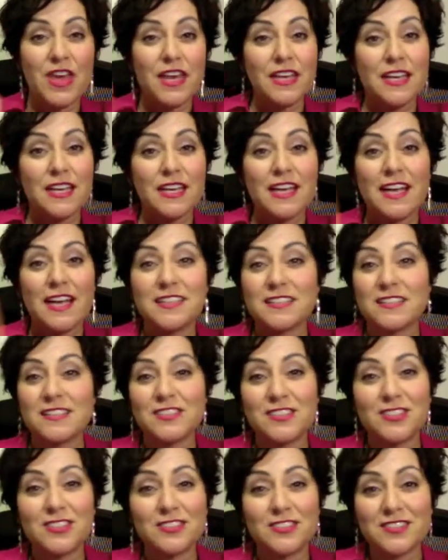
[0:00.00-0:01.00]
connected
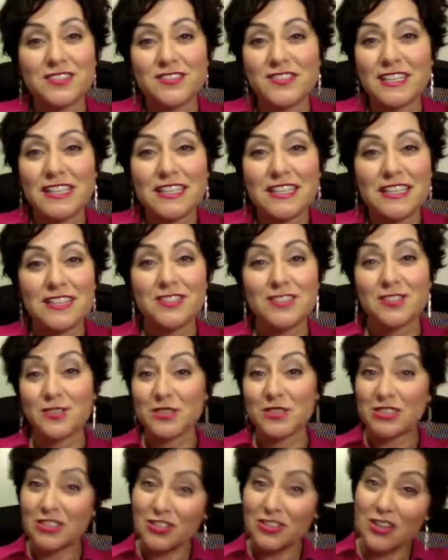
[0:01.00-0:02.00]
to your divinity,
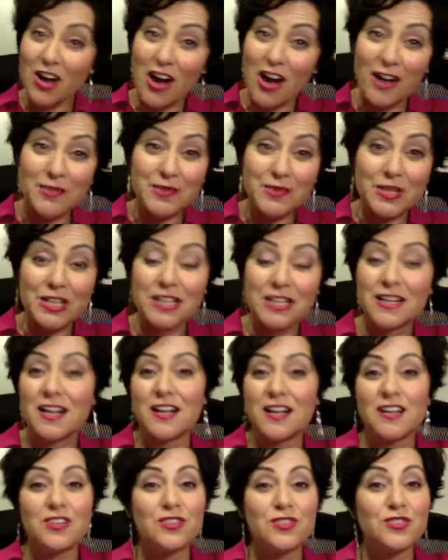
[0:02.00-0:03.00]
doing your God work,
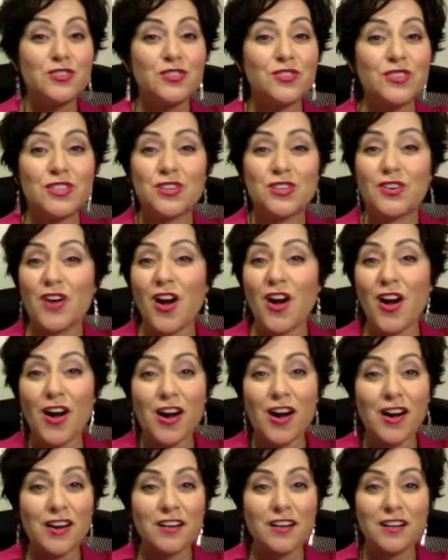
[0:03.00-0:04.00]
true to your
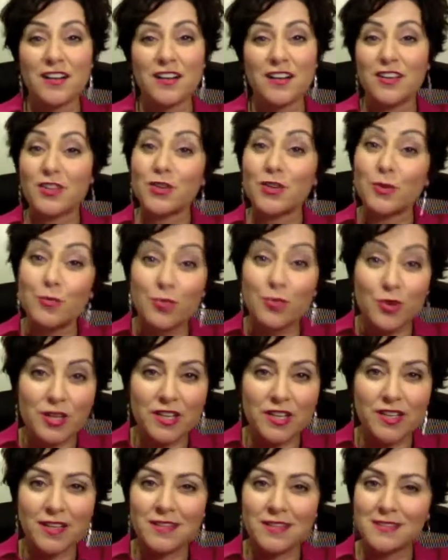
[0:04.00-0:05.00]
heart, your
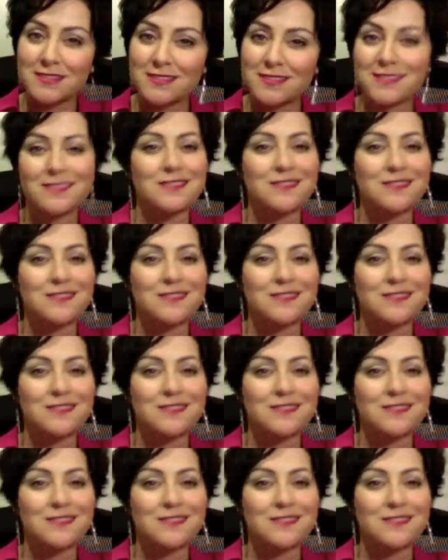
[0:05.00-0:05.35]
brilliance.